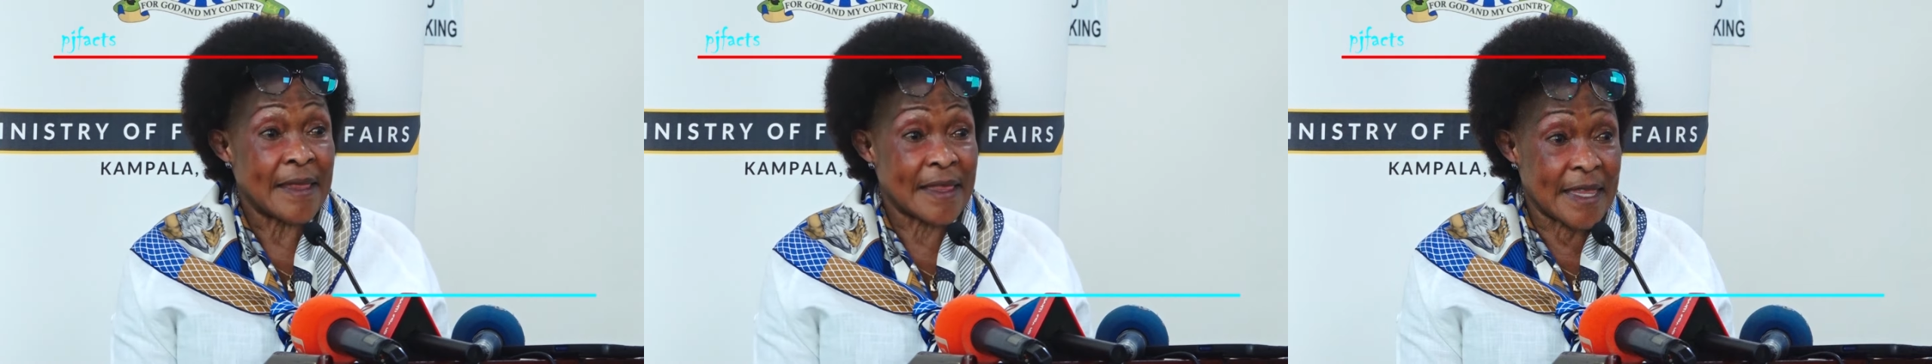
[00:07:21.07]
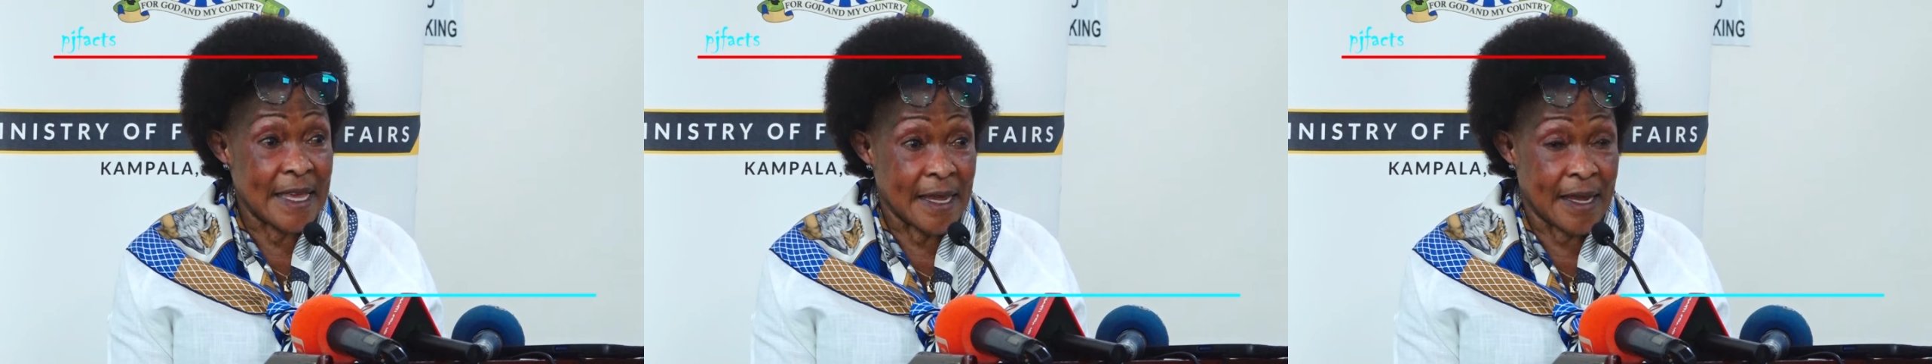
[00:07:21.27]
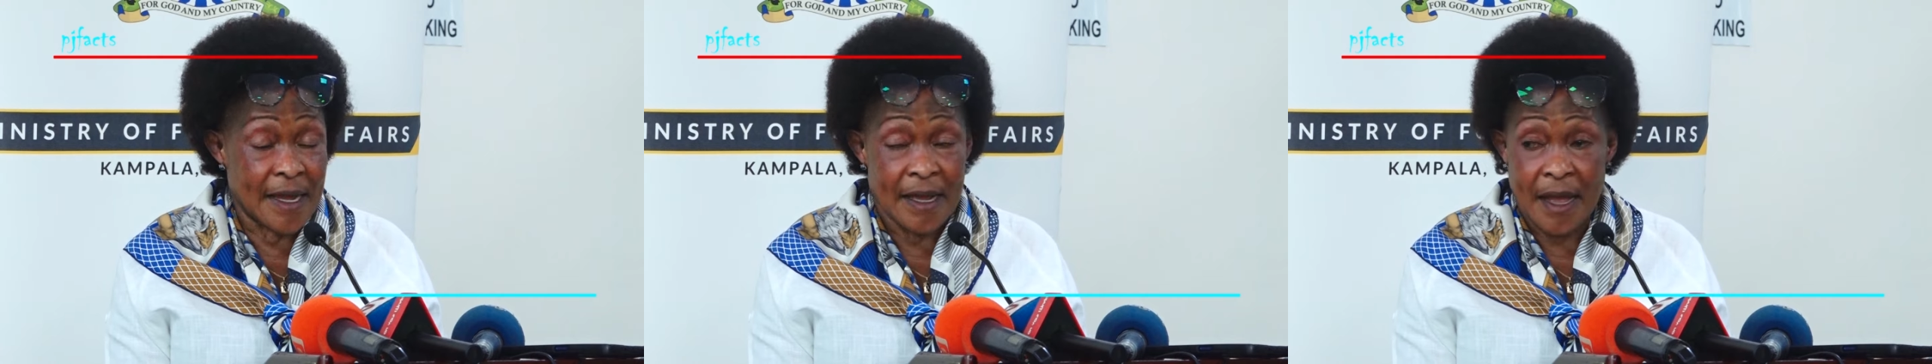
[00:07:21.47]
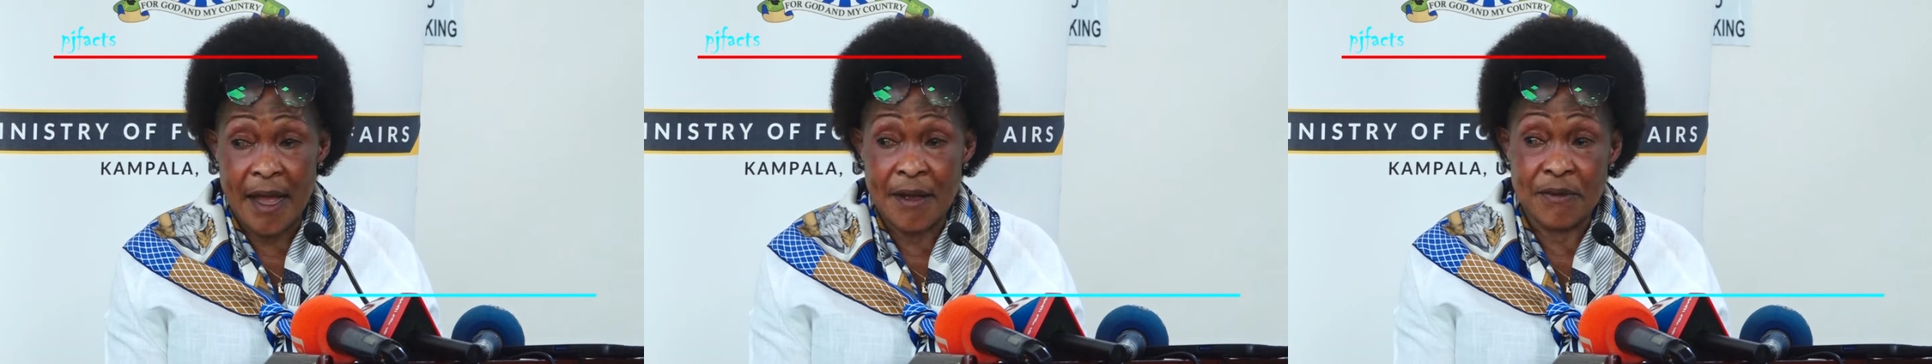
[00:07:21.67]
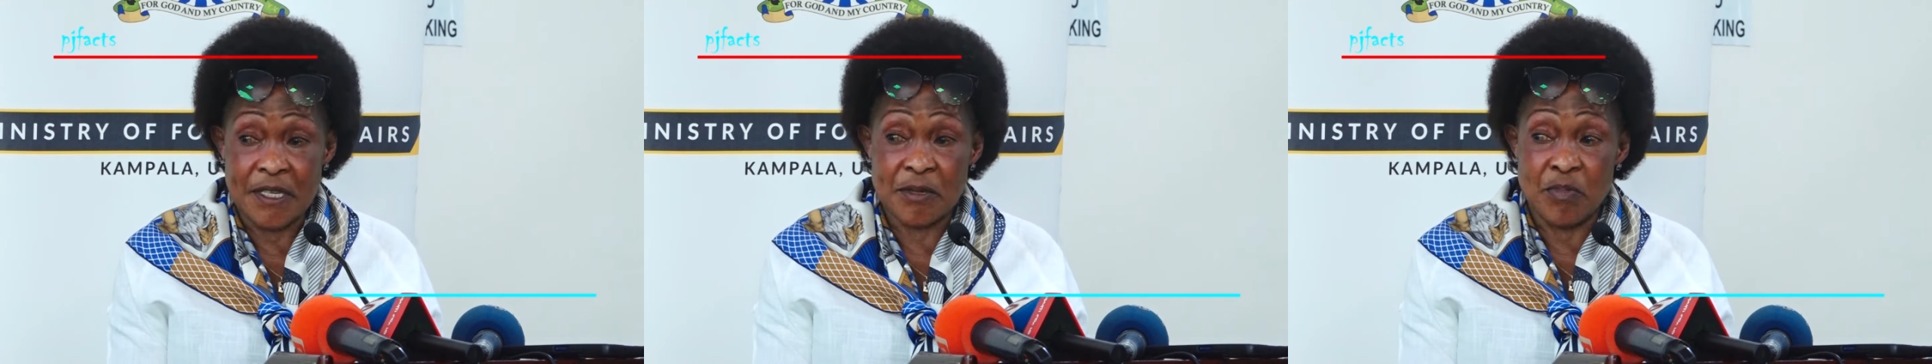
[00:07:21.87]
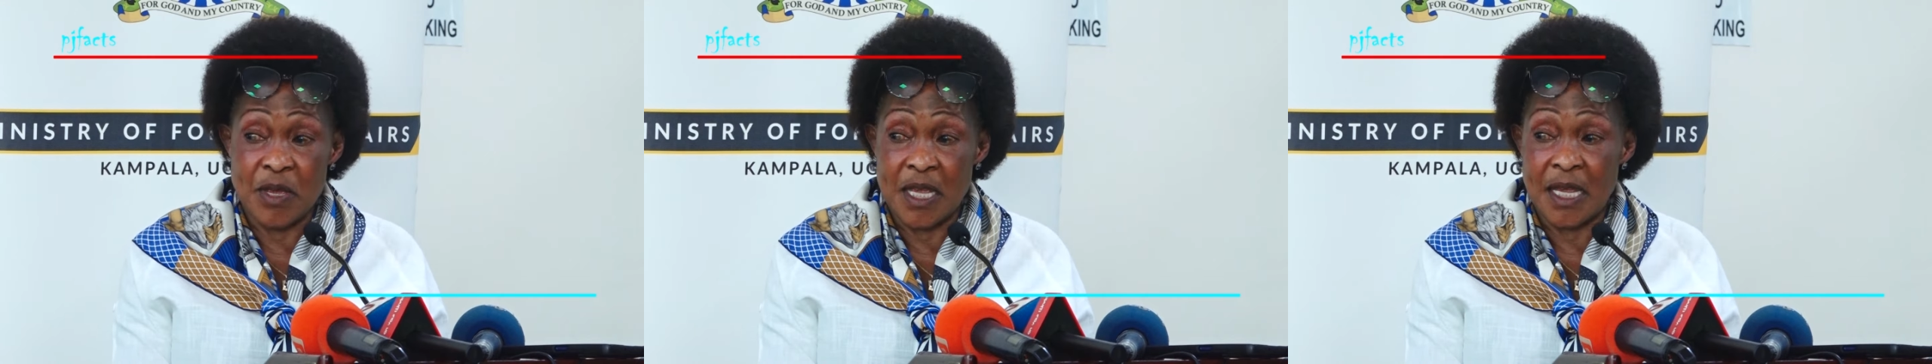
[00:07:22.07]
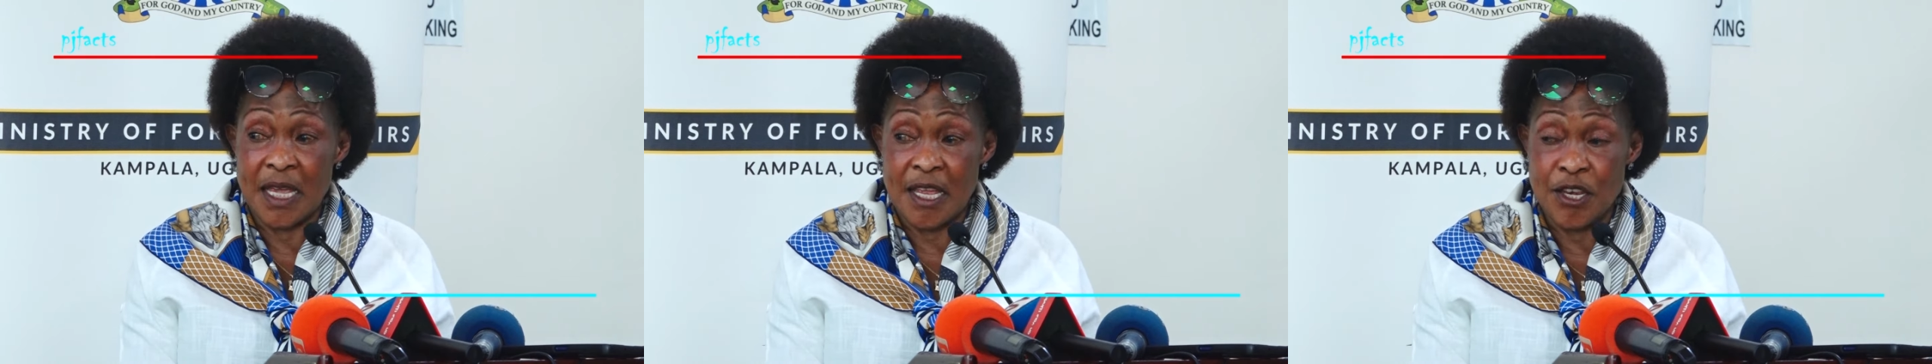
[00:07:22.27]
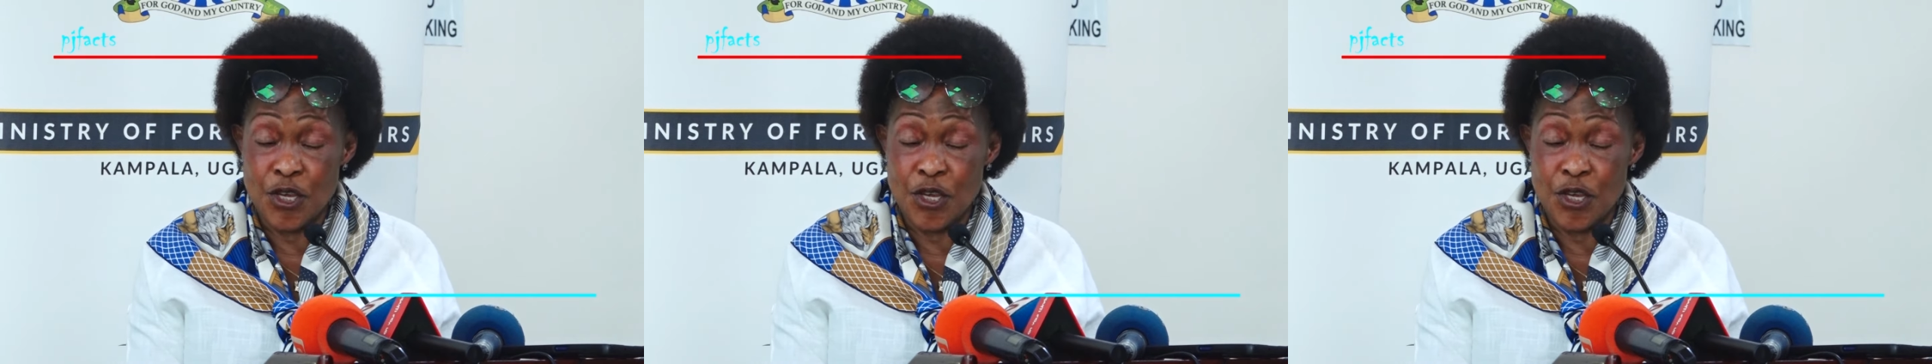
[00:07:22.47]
think I was being a